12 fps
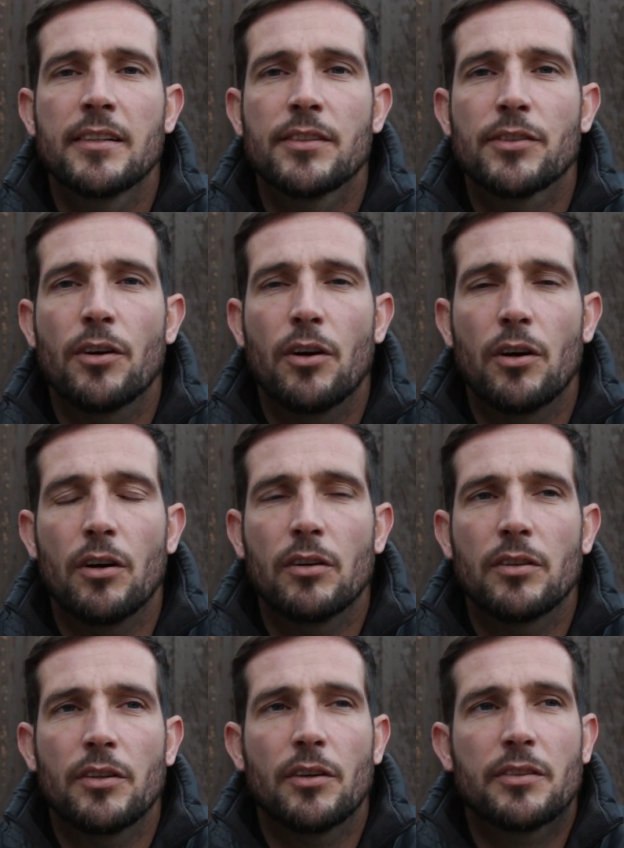So,
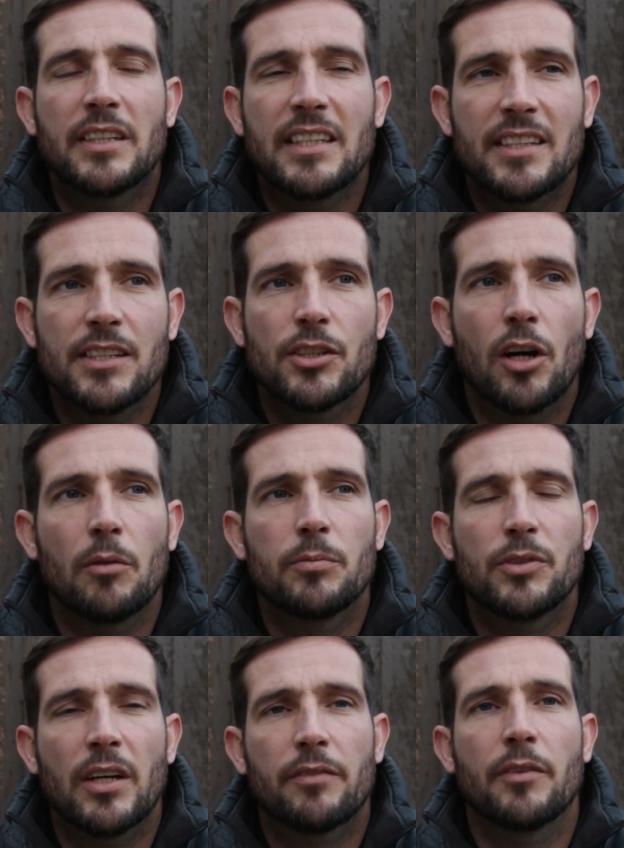you know, teaching
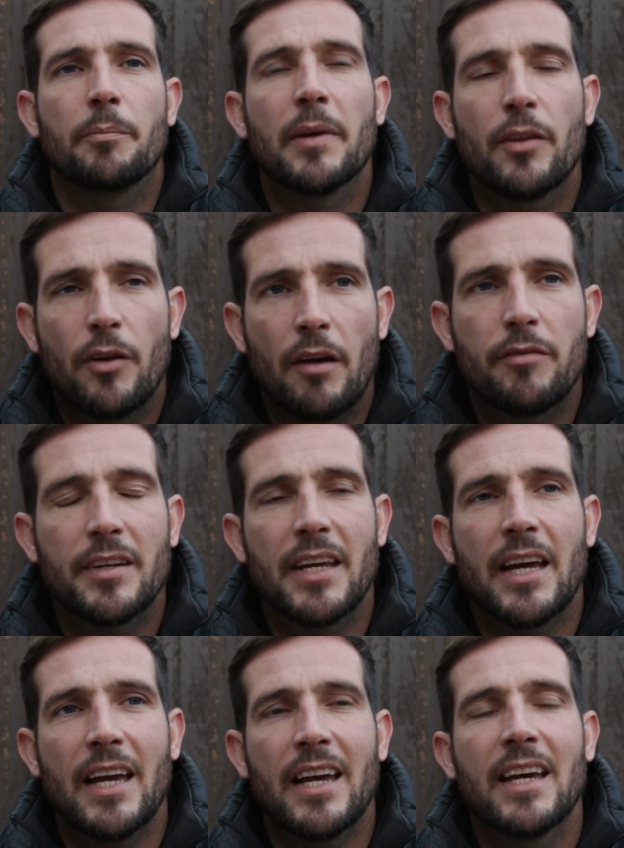jobs, you have to be there every
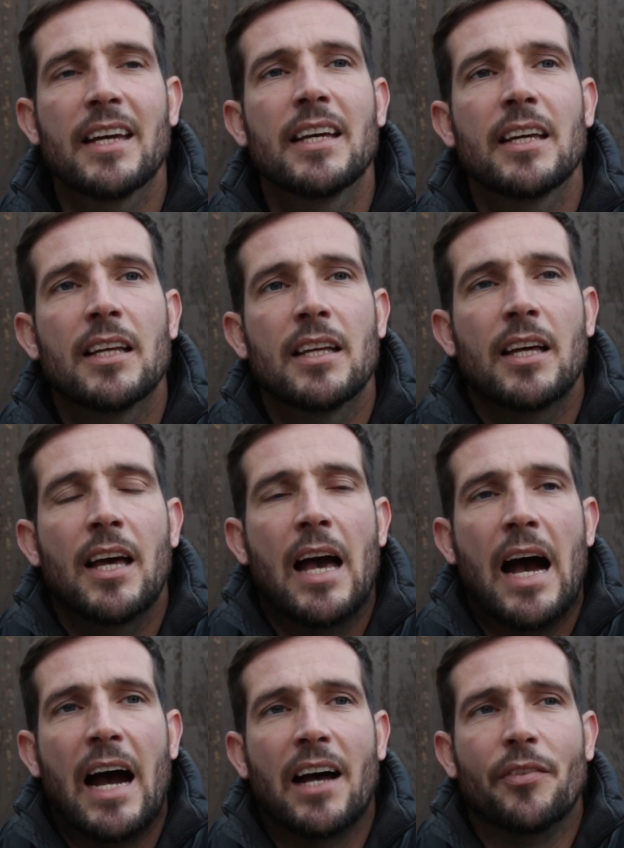day,
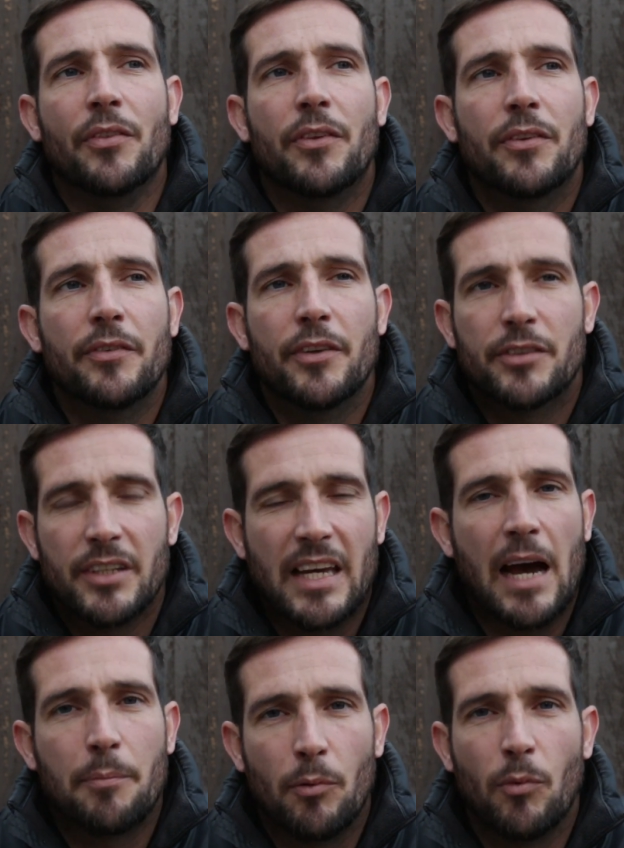and there's a
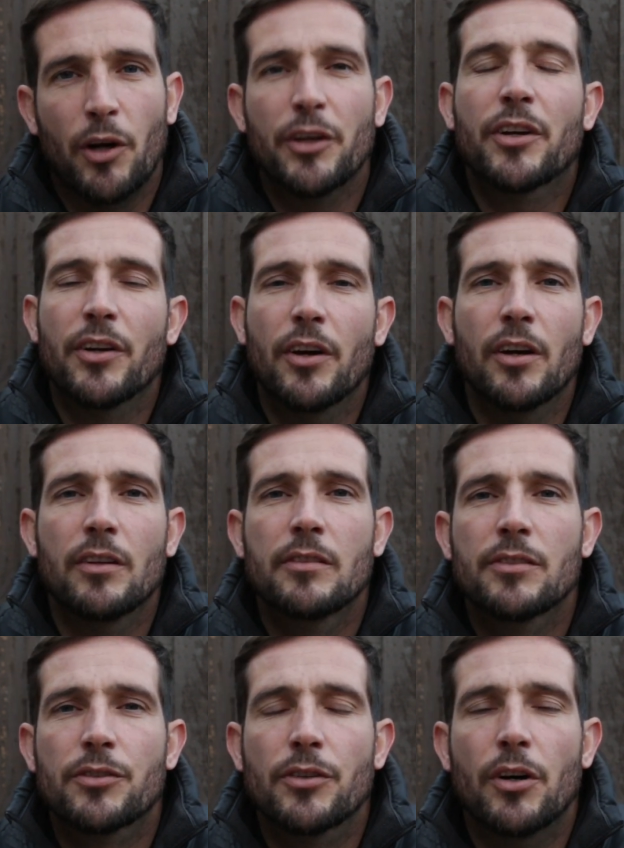cap on what you can earn.
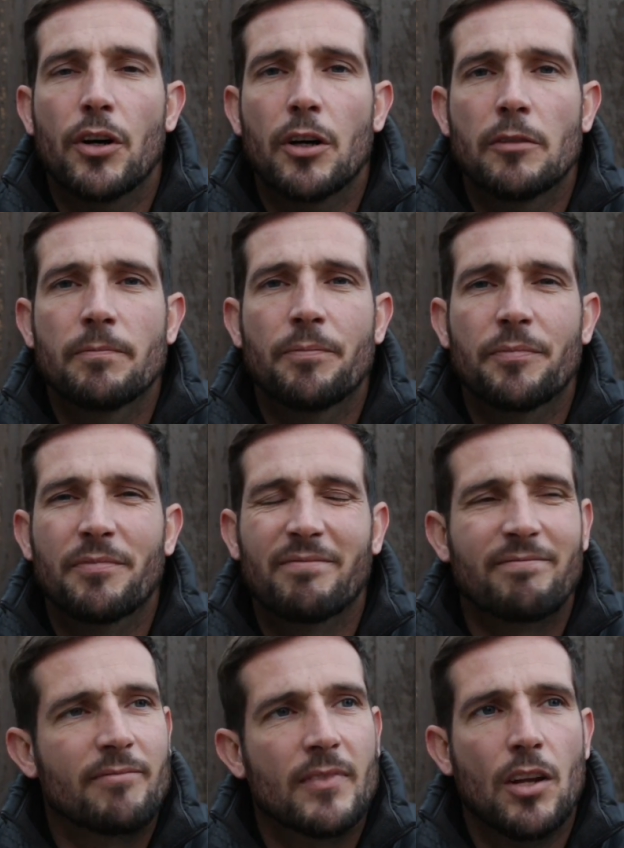So,
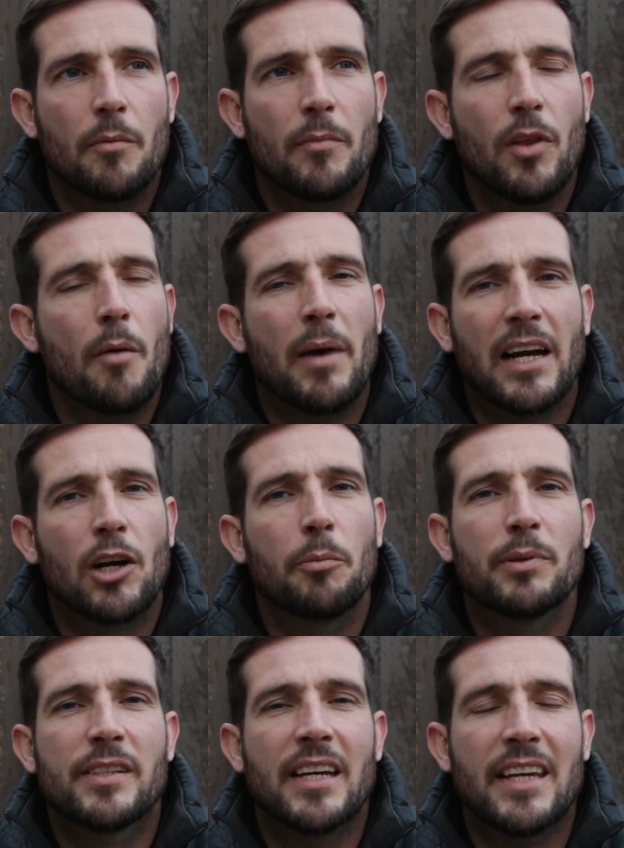not my
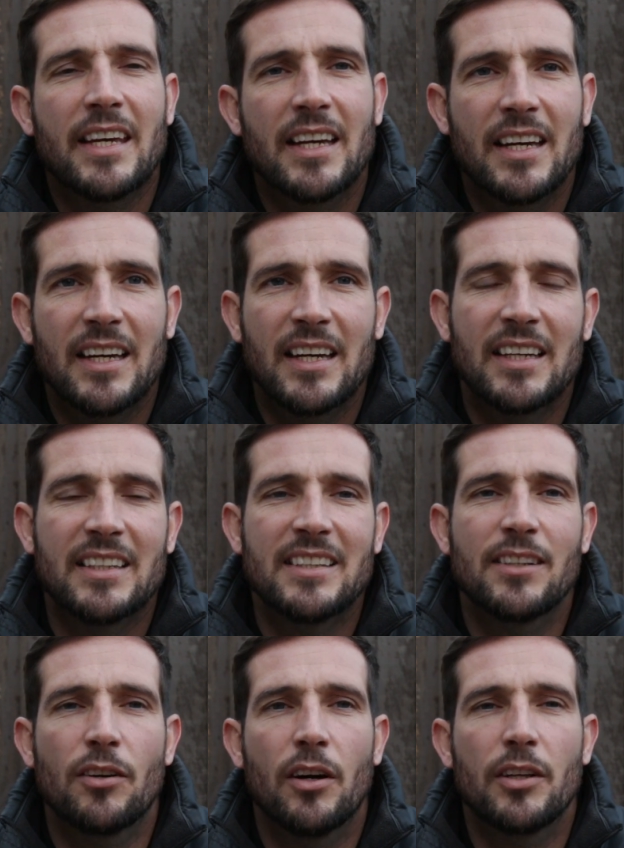cup of tea,
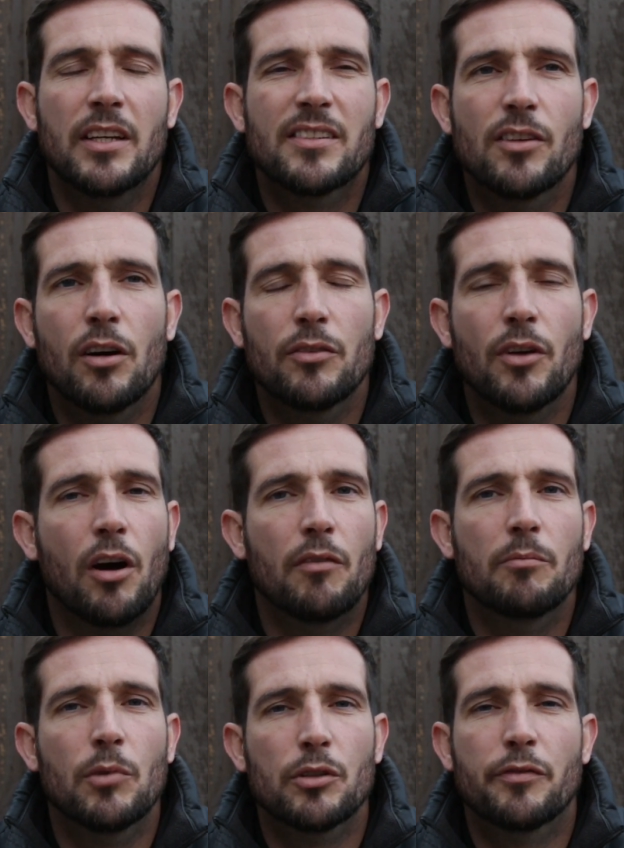you know, and it's not
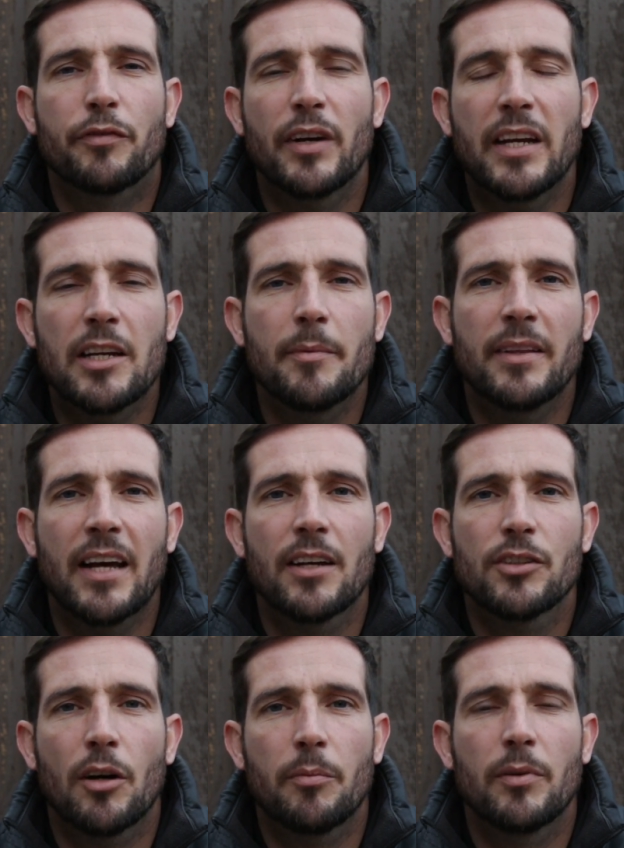much freedom in that
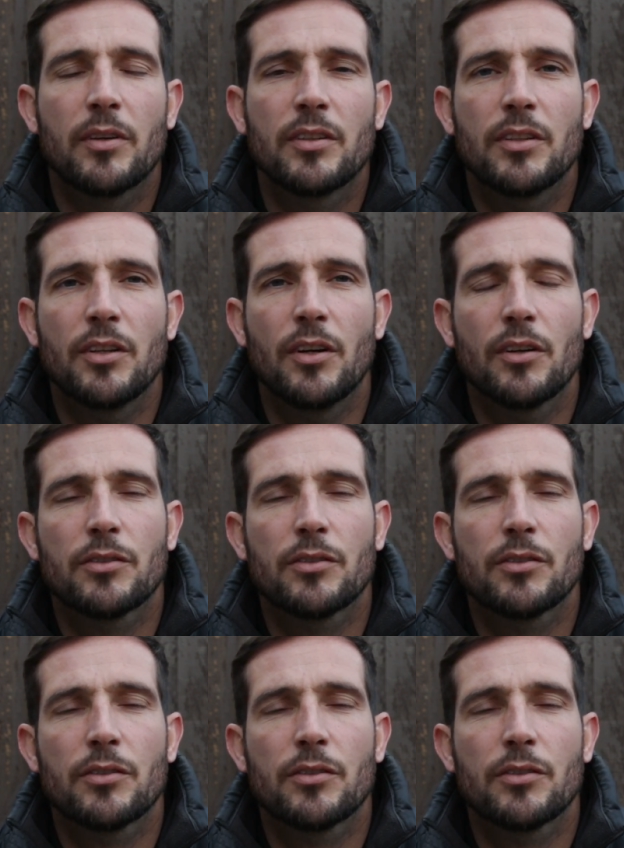job, you know.